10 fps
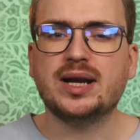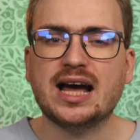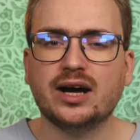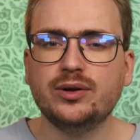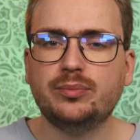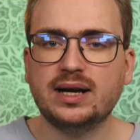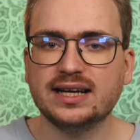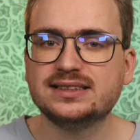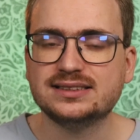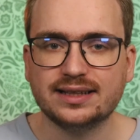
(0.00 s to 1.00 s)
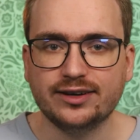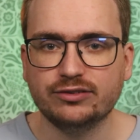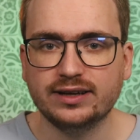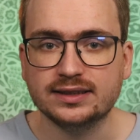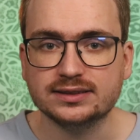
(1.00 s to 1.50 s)
But how to practice sleight
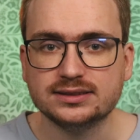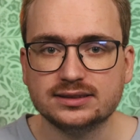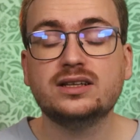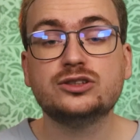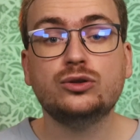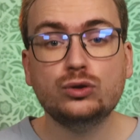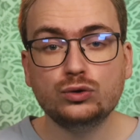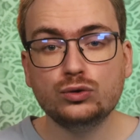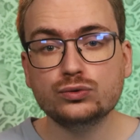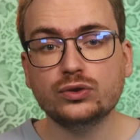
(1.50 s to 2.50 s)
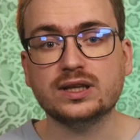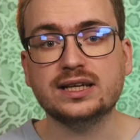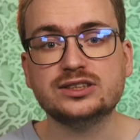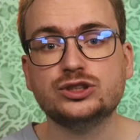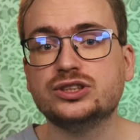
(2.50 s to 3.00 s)
of hand? There are 2
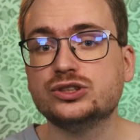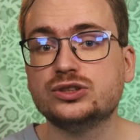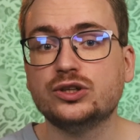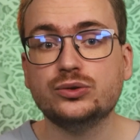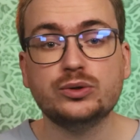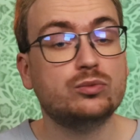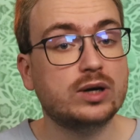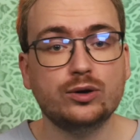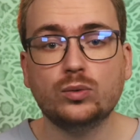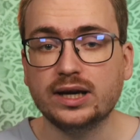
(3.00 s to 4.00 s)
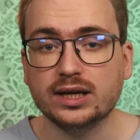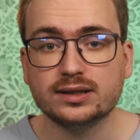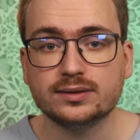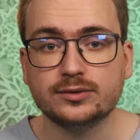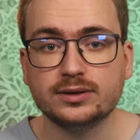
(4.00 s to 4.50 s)
things you can start doing right away.